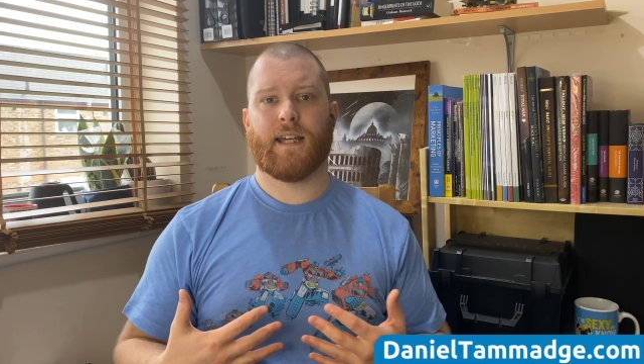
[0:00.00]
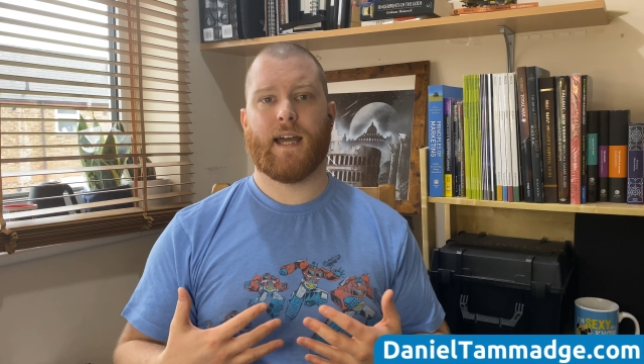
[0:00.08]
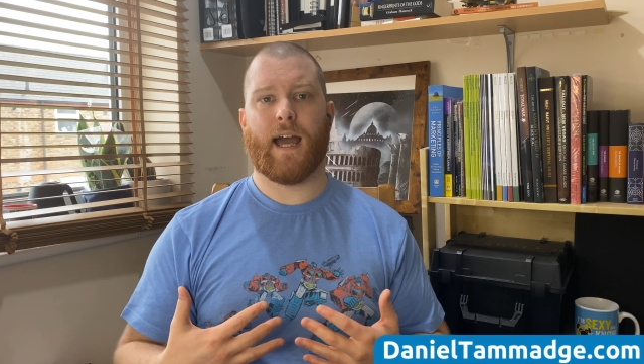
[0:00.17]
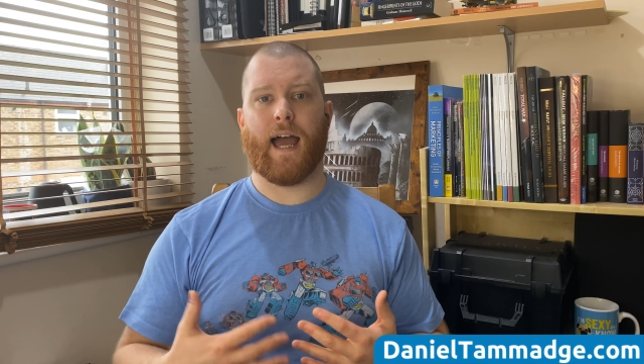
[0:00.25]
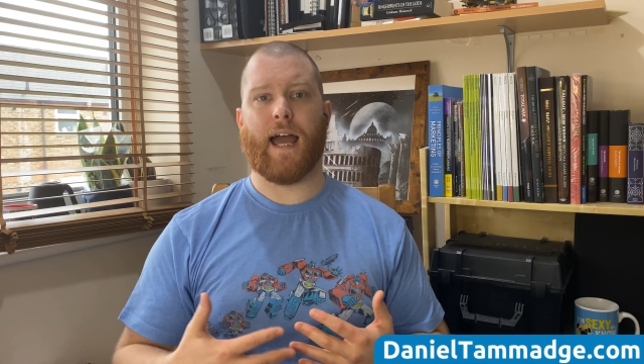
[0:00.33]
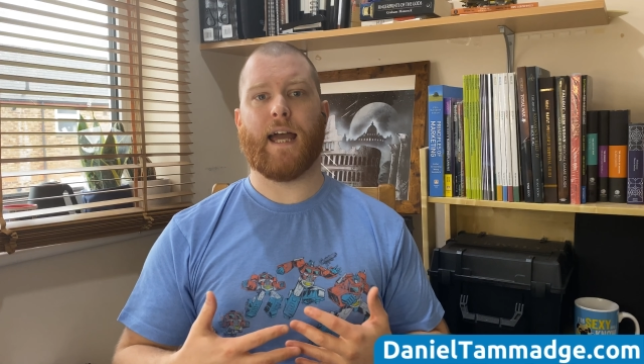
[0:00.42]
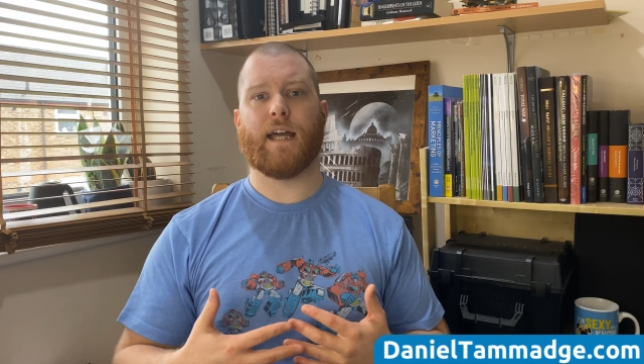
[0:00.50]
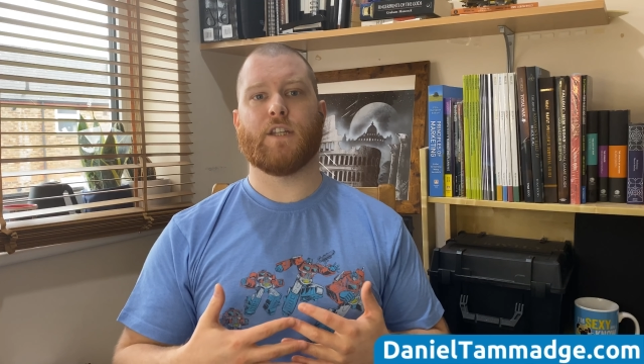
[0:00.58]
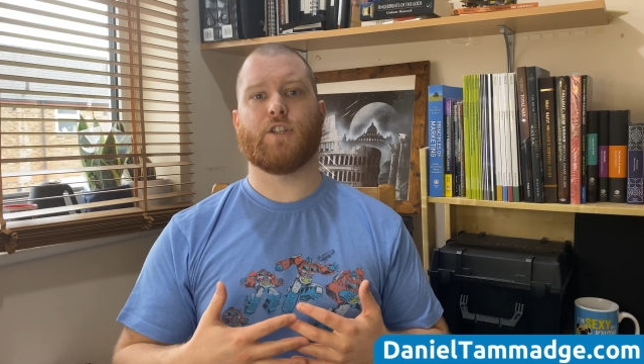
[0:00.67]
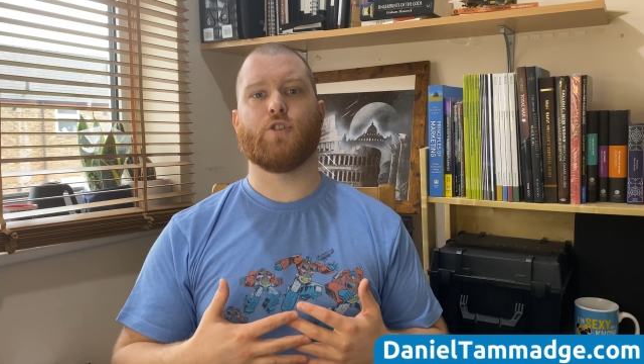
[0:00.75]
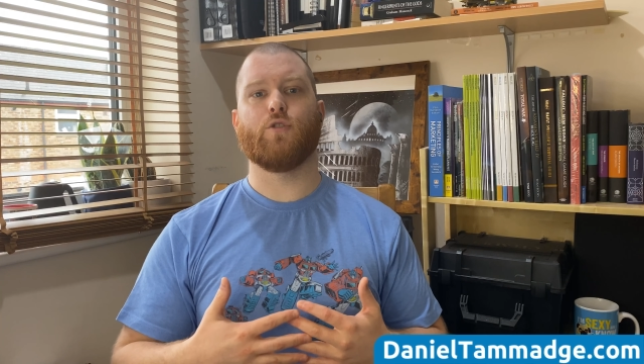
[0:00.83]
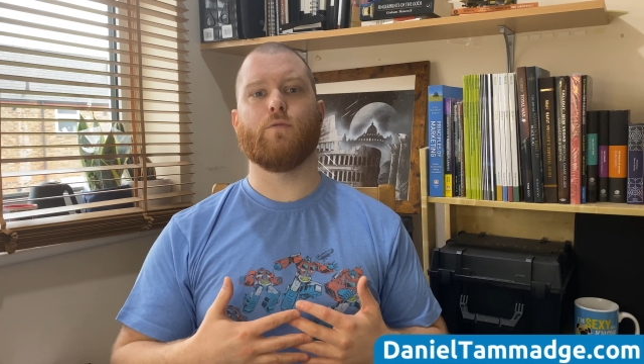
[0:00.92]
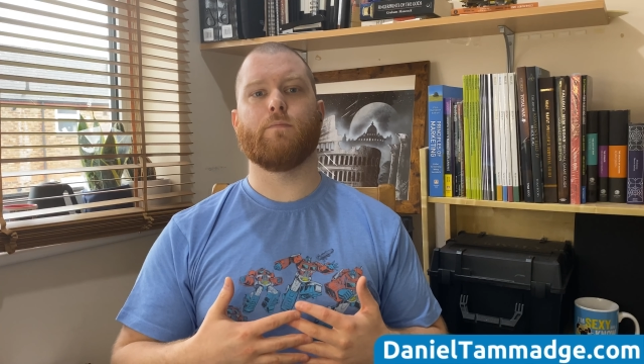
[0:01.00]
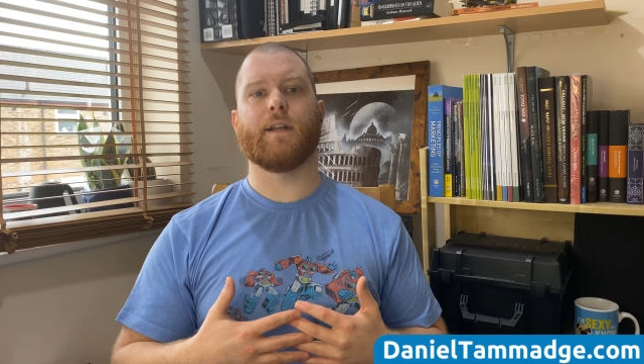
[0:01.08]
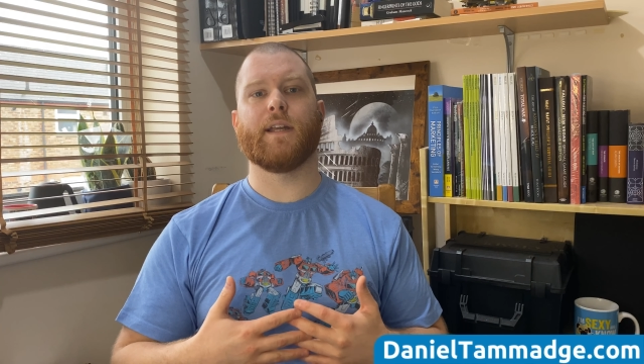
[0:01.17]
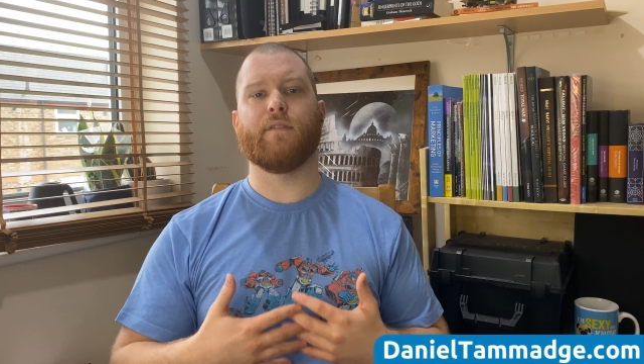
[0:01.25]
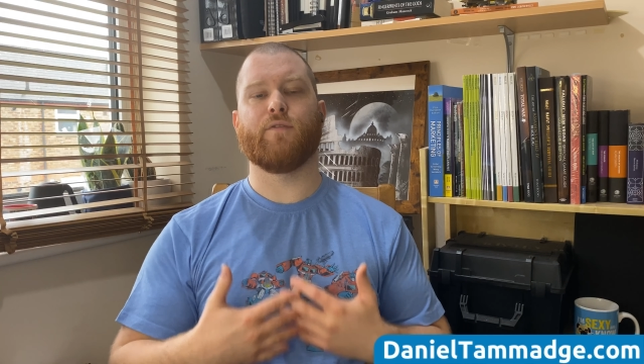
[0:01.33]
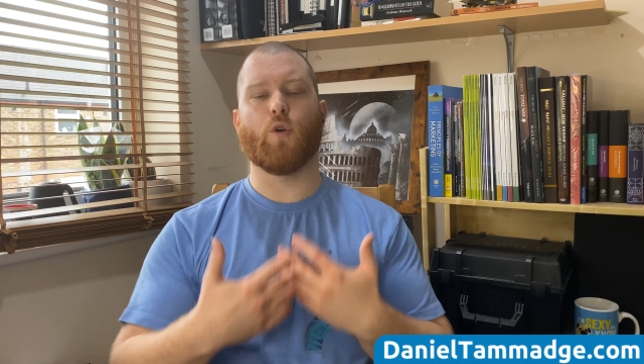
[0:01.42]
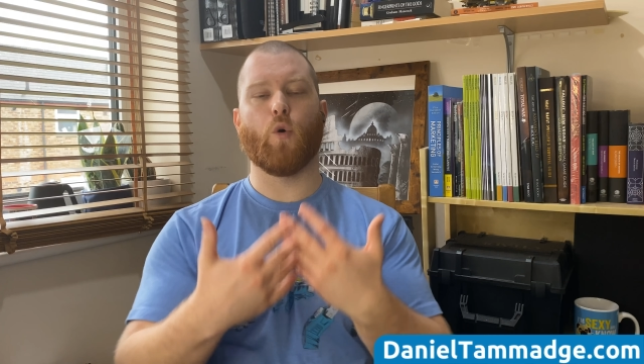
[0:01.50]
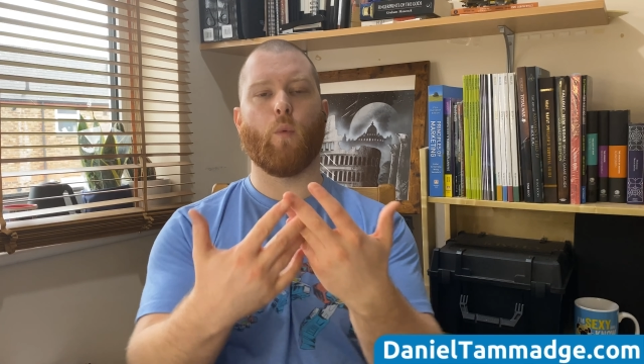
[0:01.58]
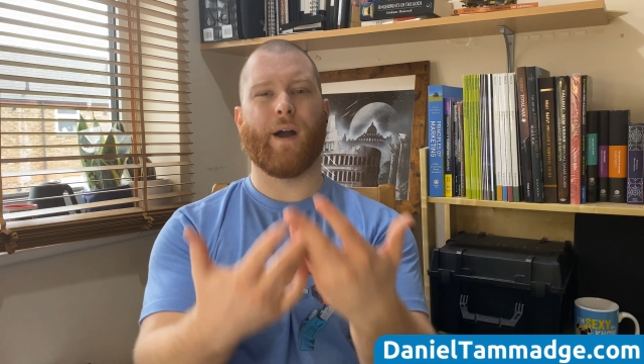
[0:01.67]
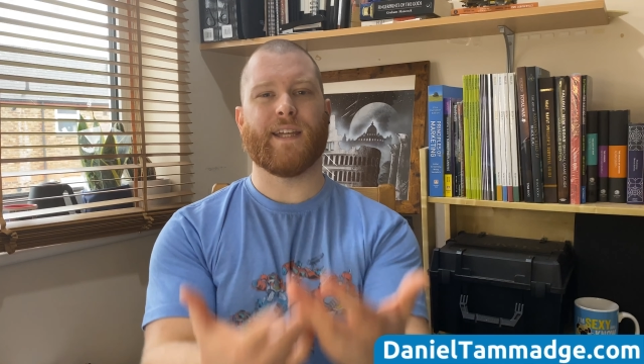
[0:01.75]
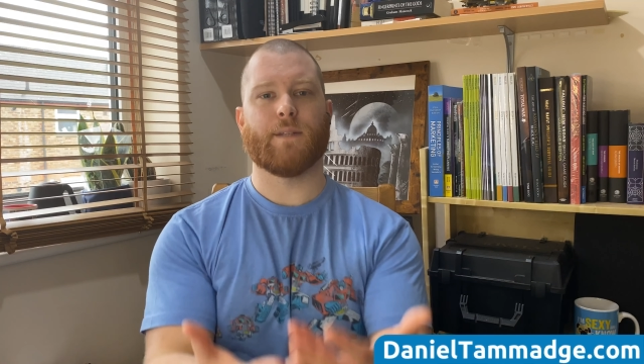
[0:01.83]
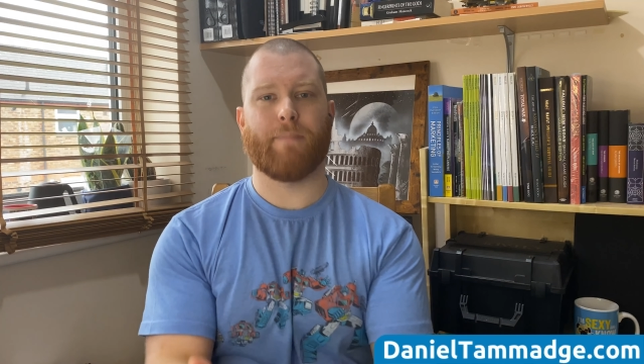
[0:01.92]
and you believe your
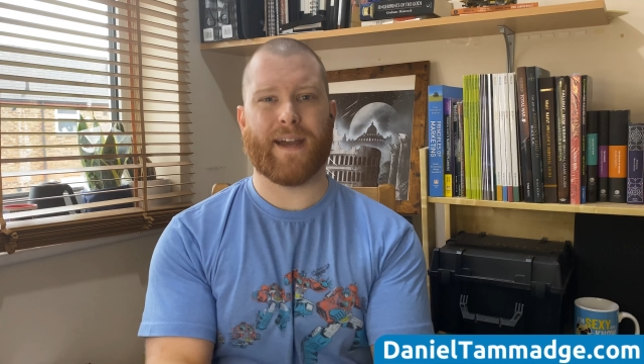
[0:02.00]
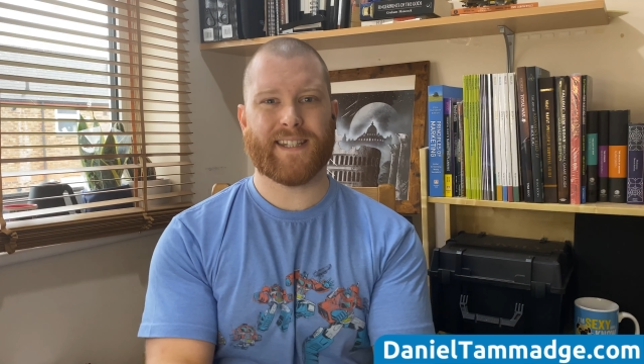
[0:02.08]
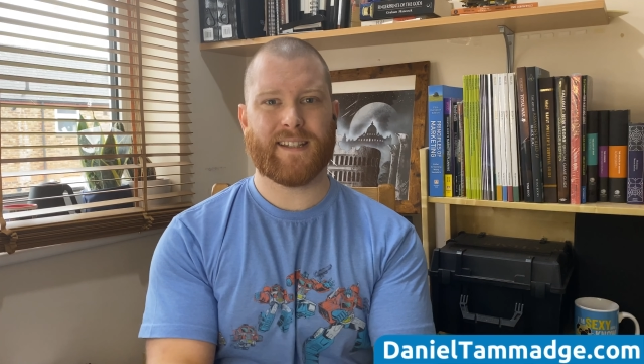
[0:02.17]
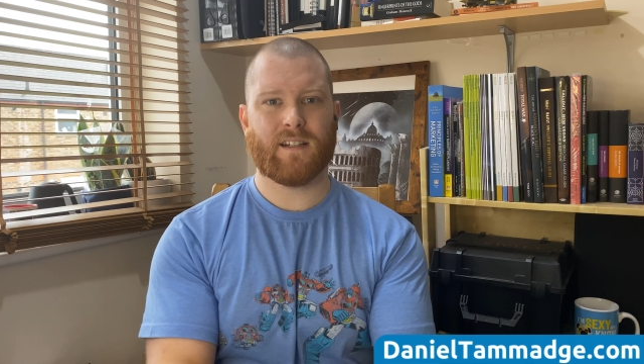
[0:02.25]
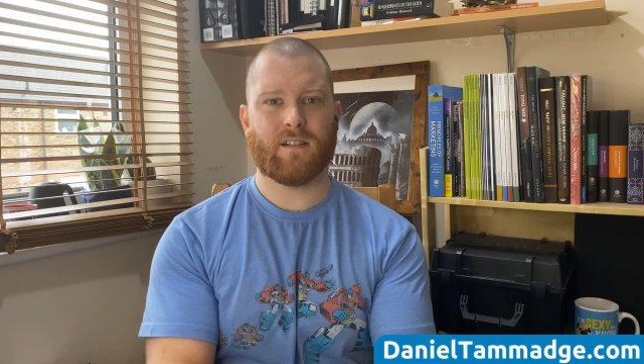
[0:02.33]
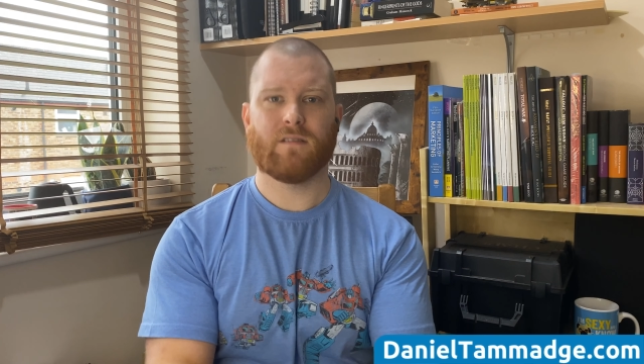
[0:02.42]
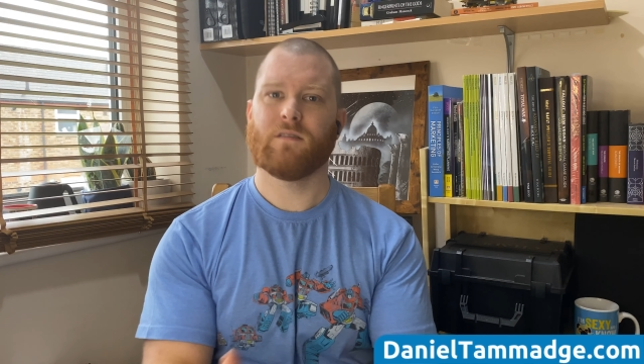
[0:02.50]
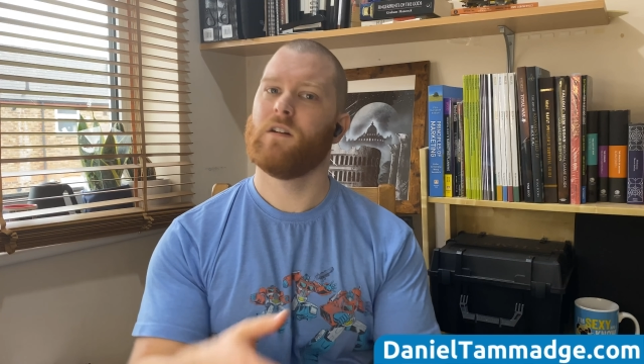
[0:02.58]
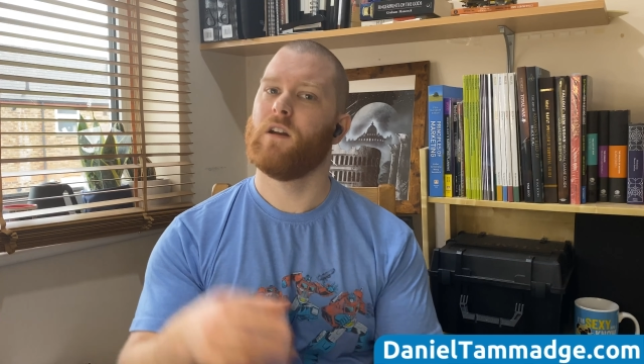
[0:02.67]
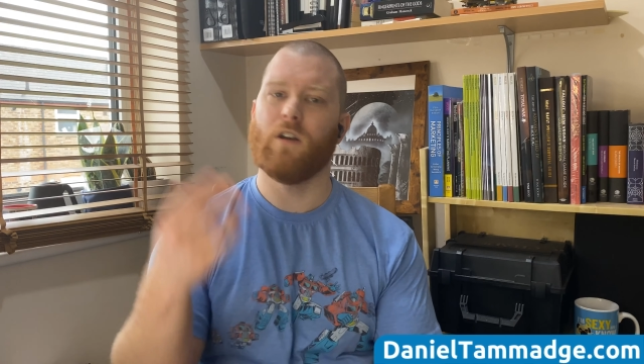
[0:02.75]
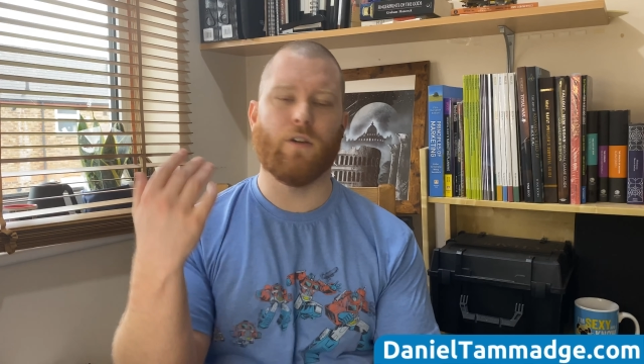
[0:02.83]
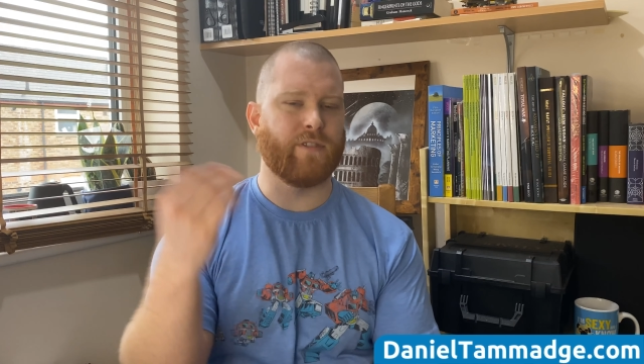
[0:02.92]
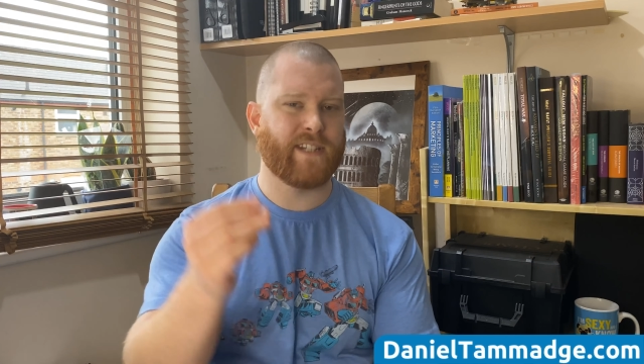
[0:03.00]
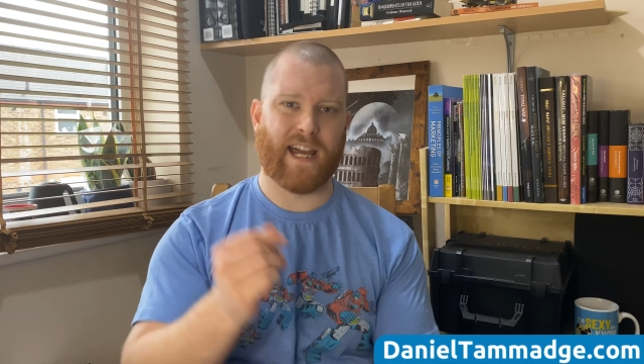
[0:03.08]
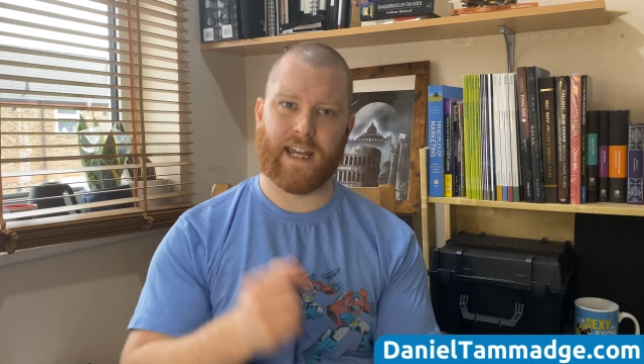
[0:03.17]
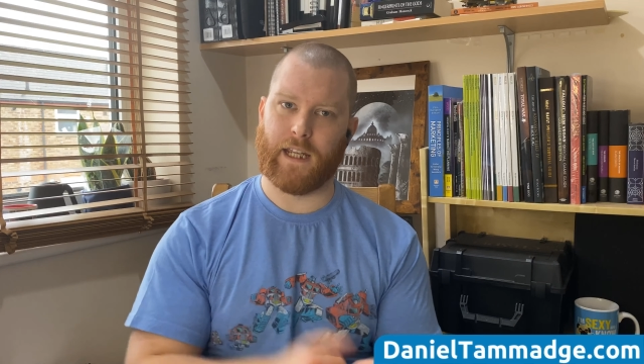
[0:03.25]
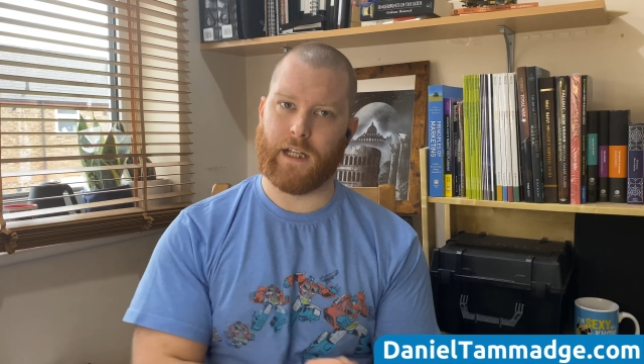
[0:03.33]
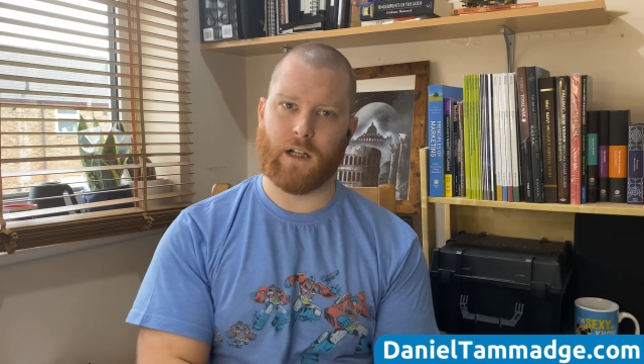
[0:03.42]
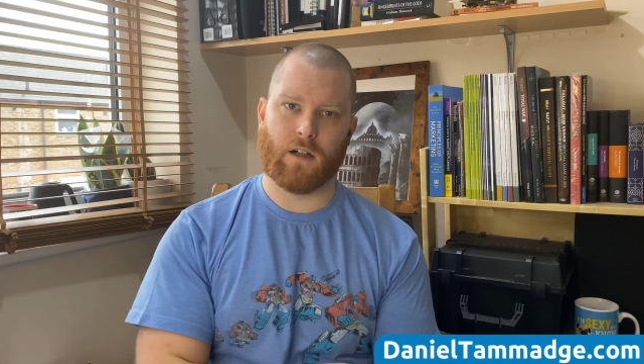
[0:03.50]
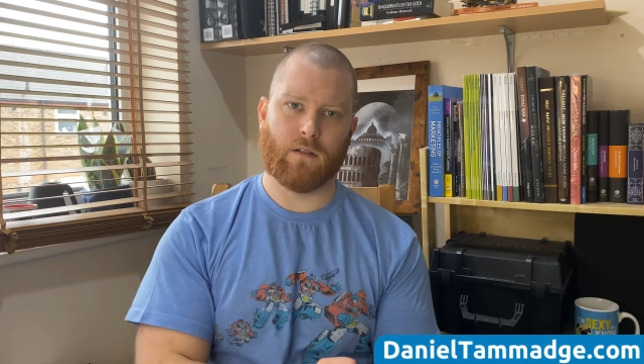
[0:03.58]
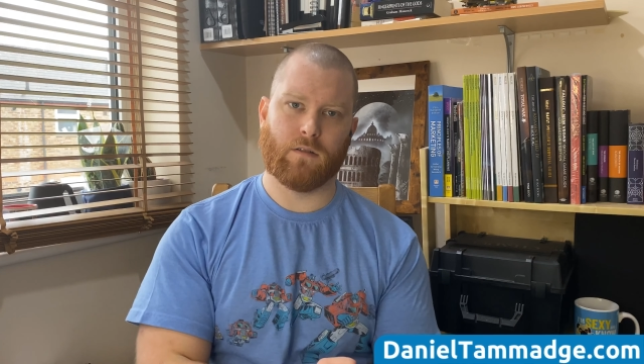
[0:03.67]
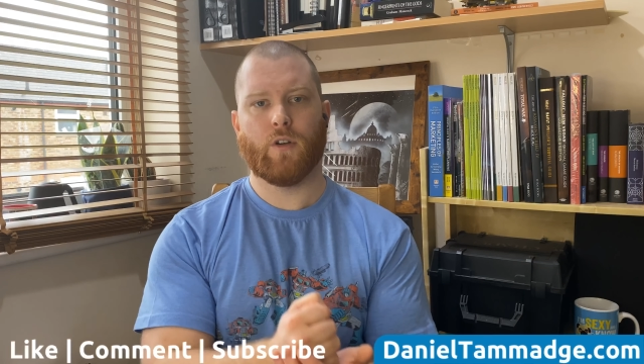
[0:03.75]
way is better, lose that ego.